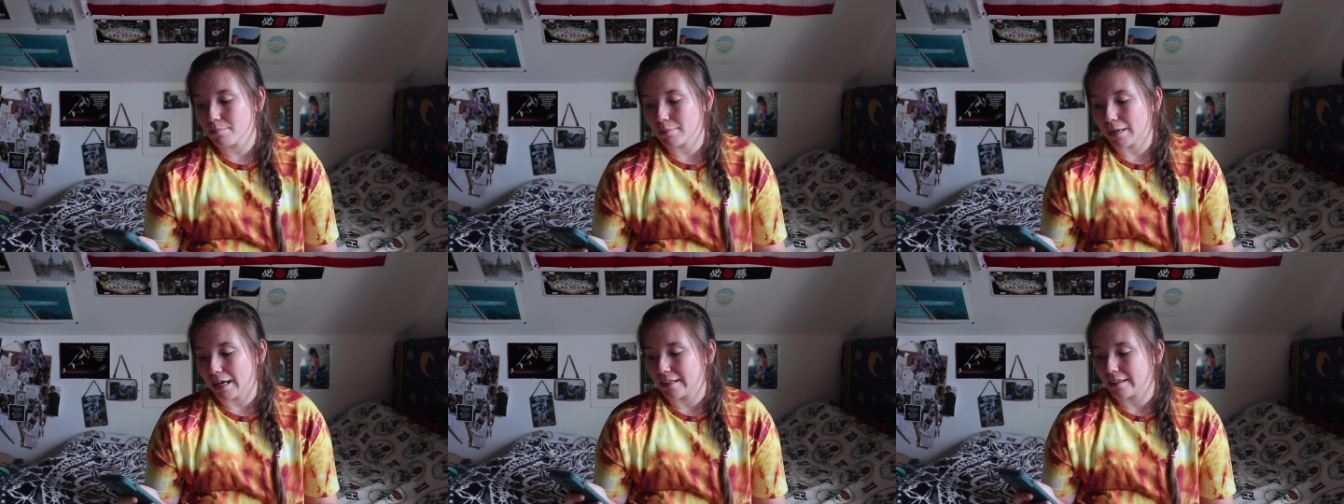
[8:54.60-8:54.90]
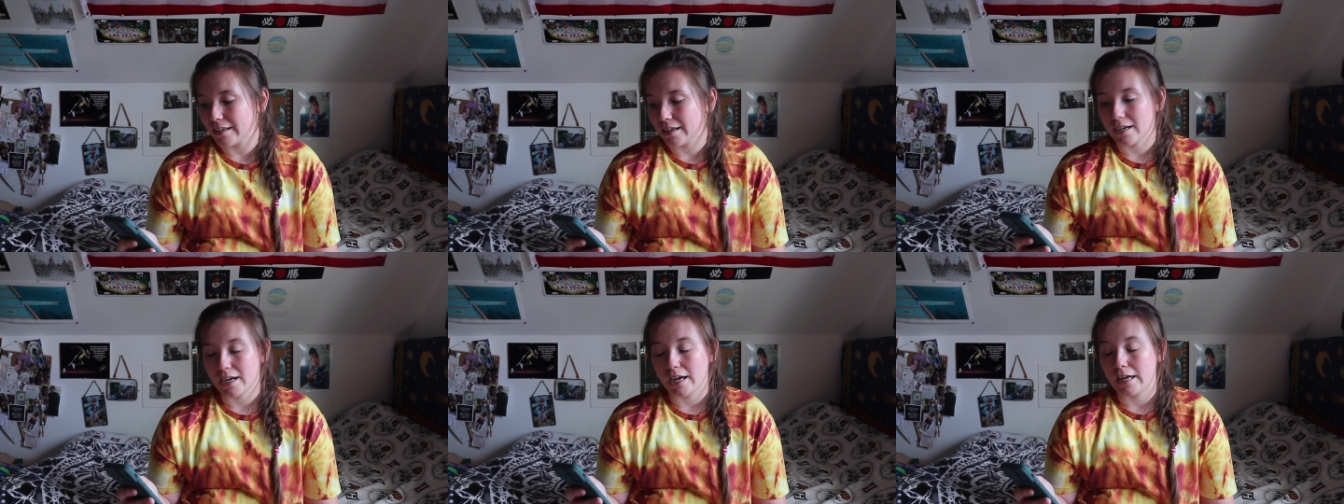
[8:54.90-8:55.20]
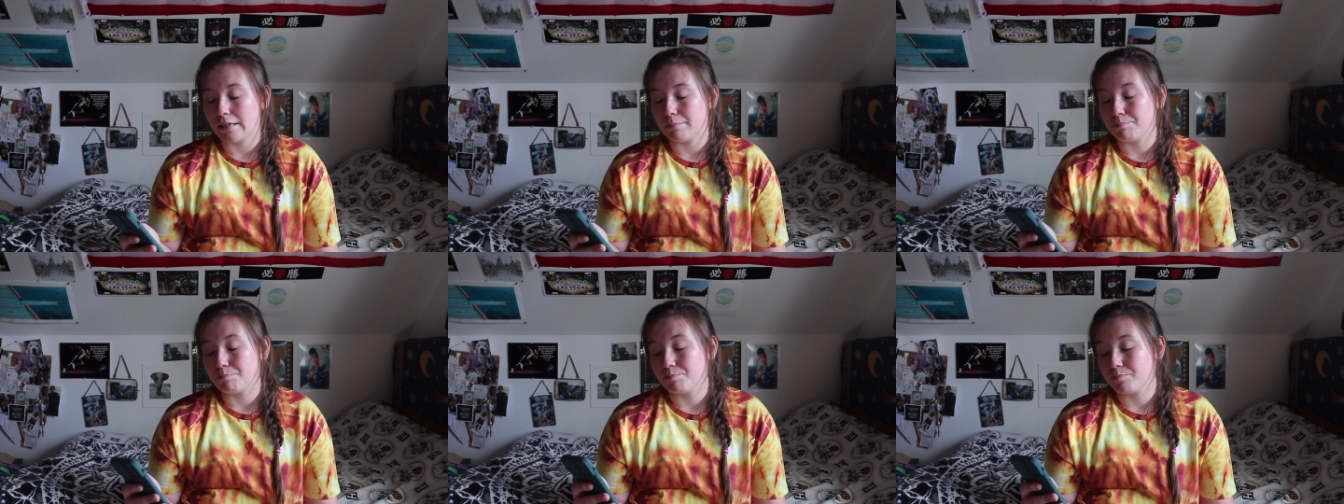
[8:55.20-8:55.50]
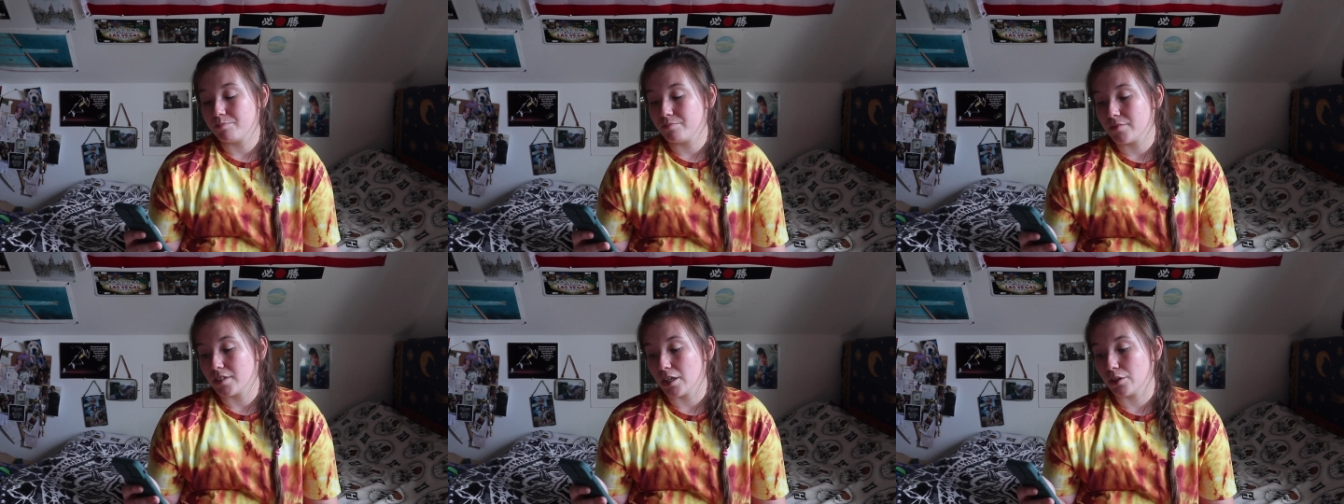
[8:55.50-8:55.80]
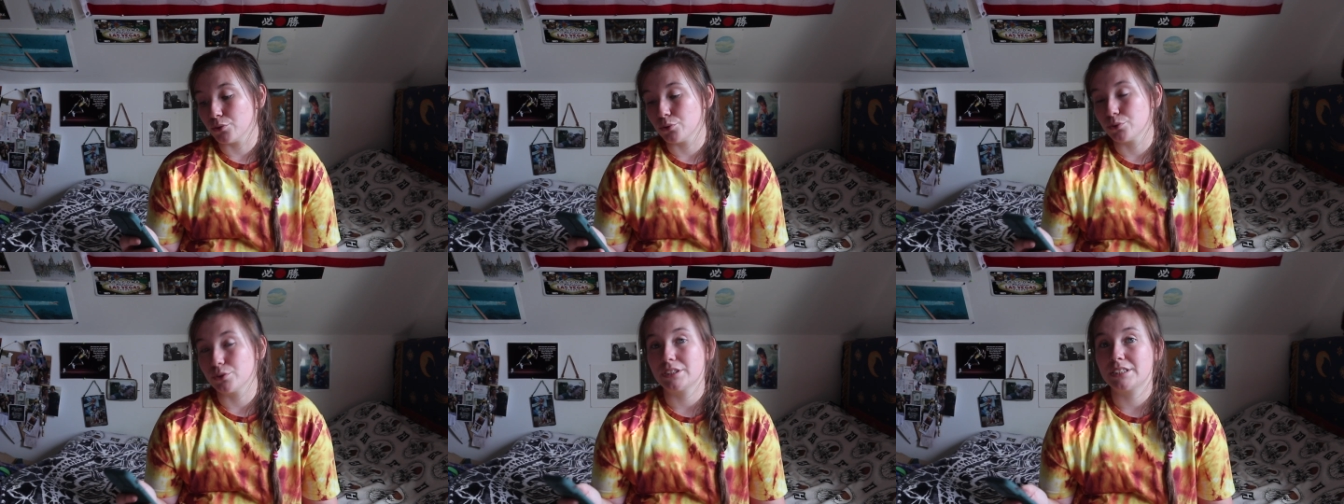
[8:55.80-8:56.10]
but I think I
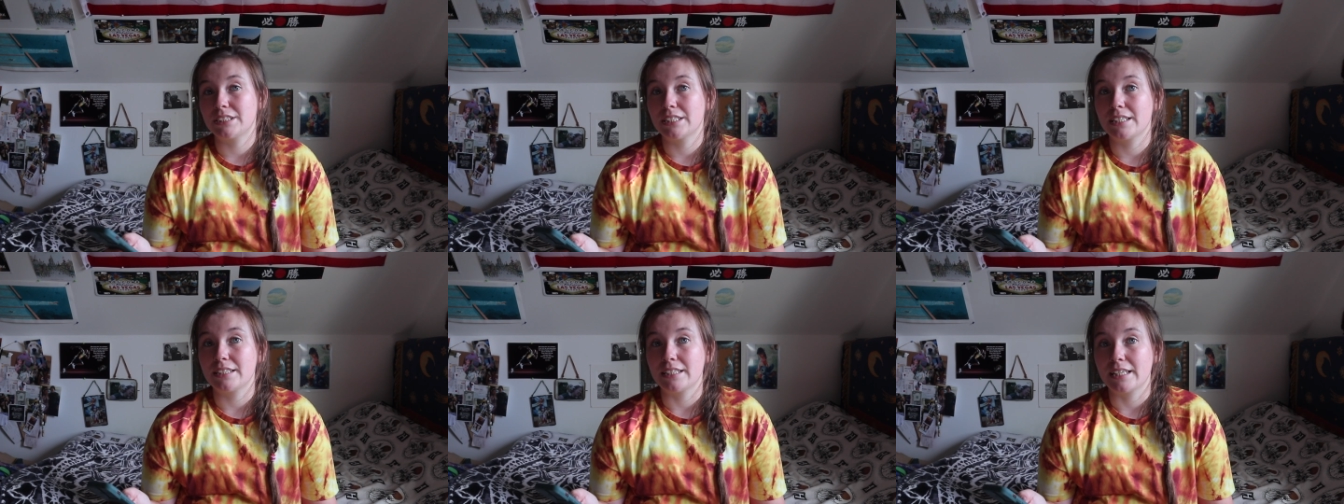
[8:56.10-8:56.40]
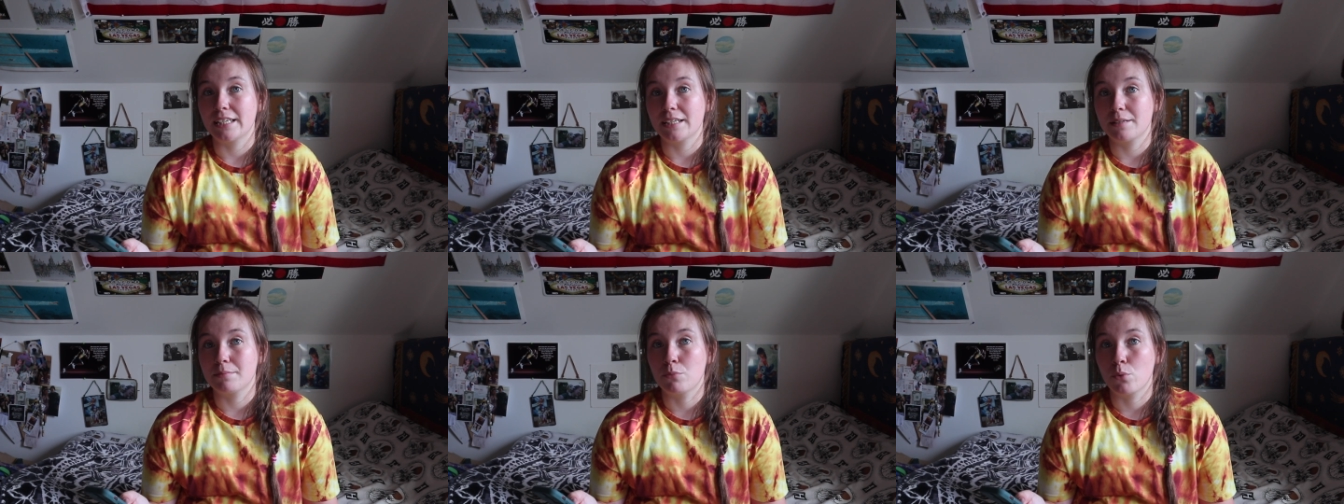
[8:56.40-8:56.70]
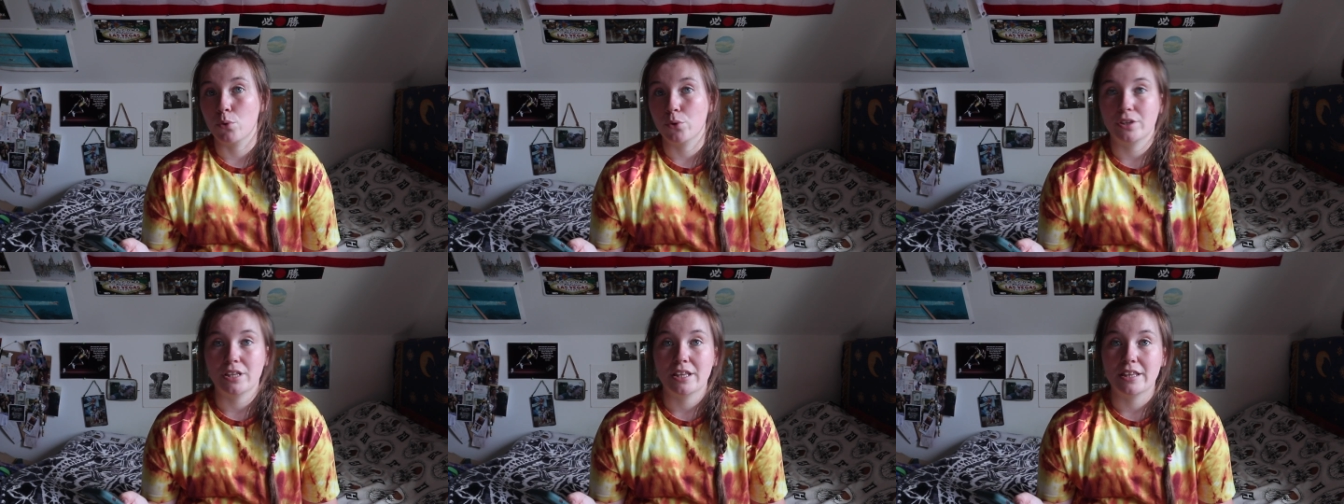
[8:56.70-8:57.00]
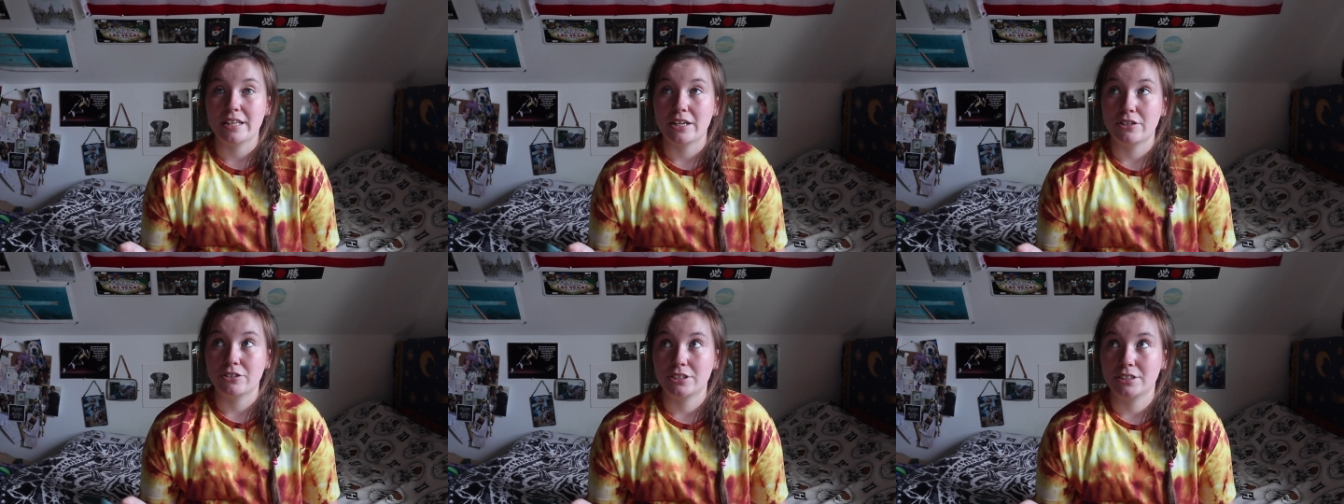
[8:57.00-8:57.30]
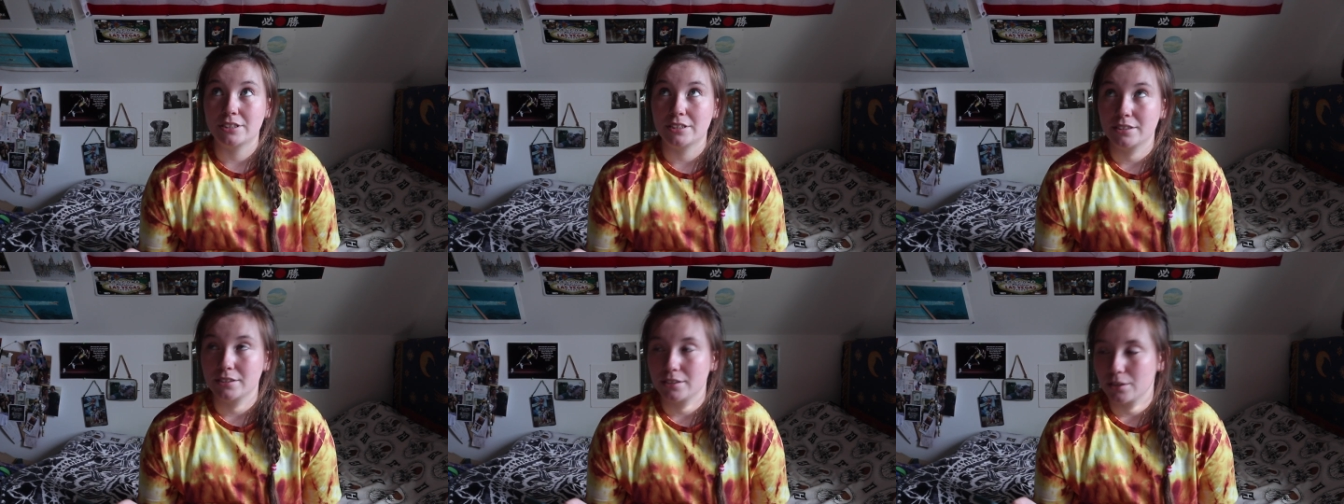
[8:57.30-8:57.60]
downloaded it like more than thirty
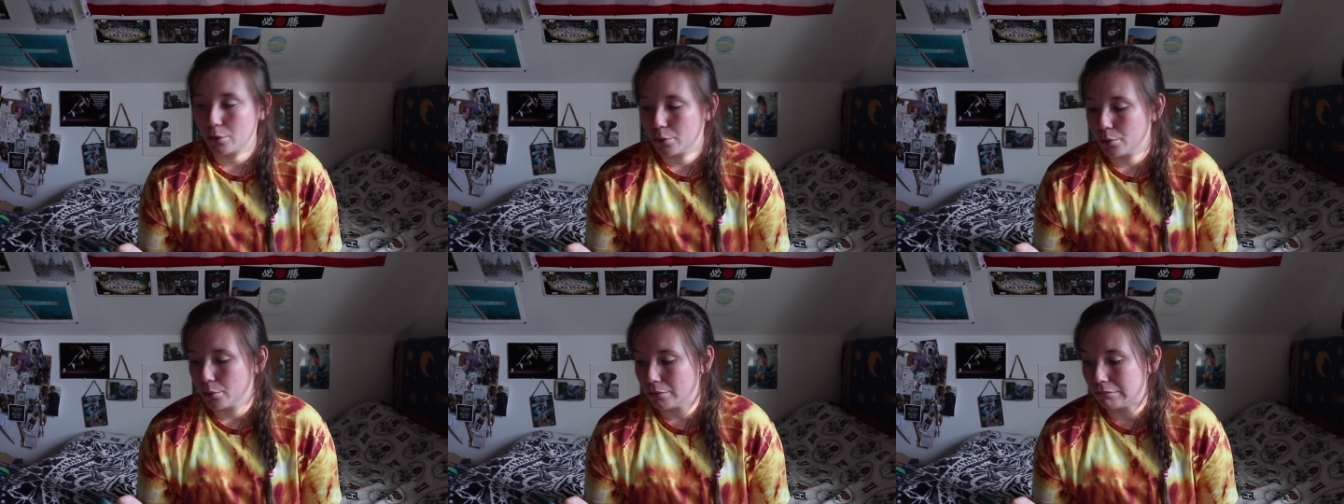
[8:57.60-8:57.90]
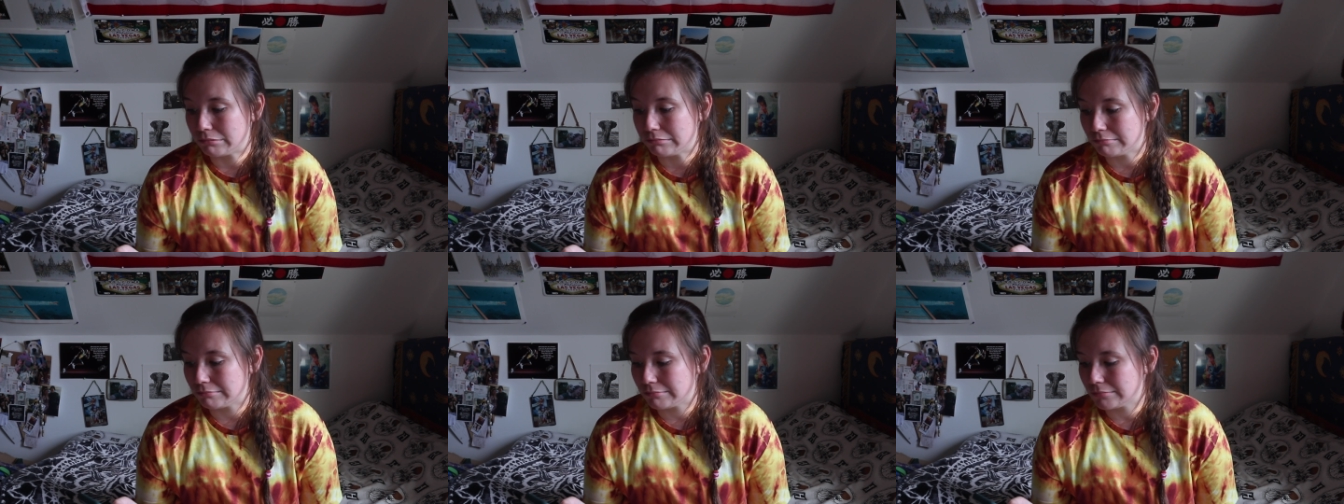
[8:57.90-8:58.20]
days ago.